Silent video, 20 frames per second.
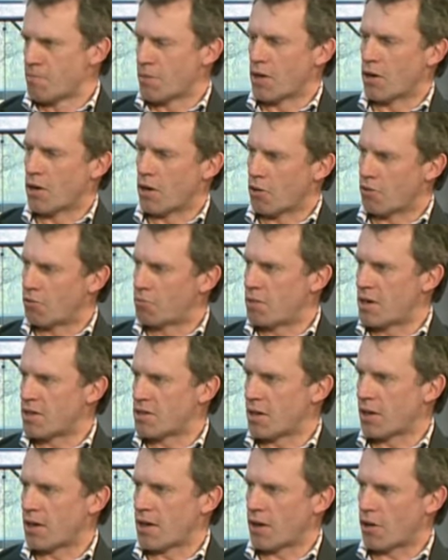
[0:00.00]
of
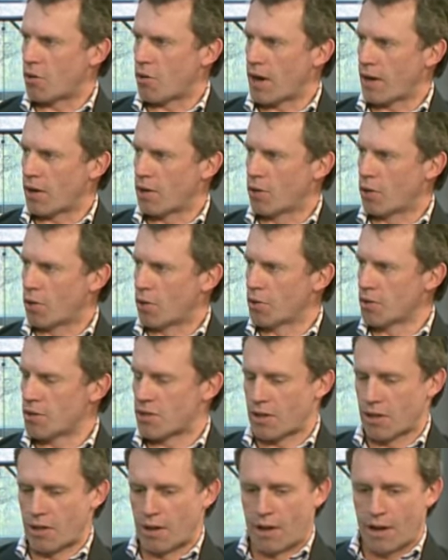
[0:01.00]
politically correct
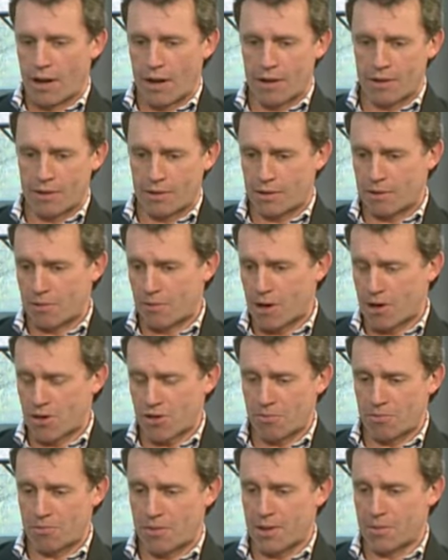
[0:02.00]
laws, and the
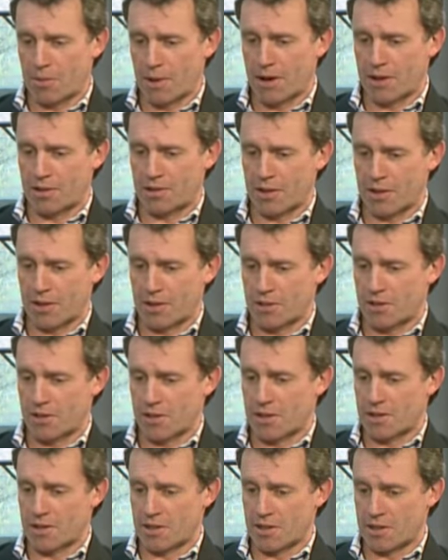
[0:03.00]
Russian people, I think, are
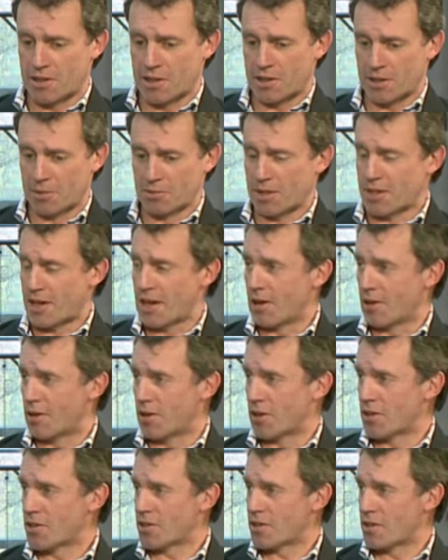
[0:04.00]
just going to tell them to get
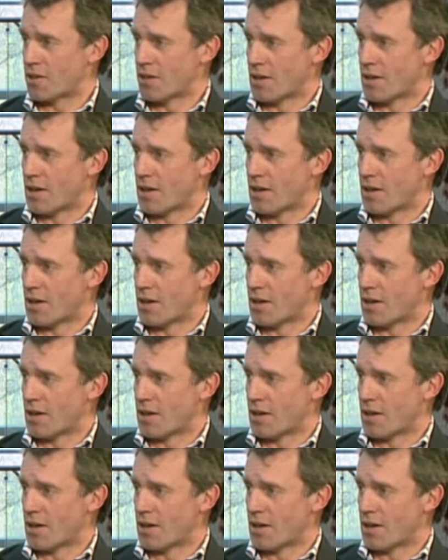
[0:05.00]
lost.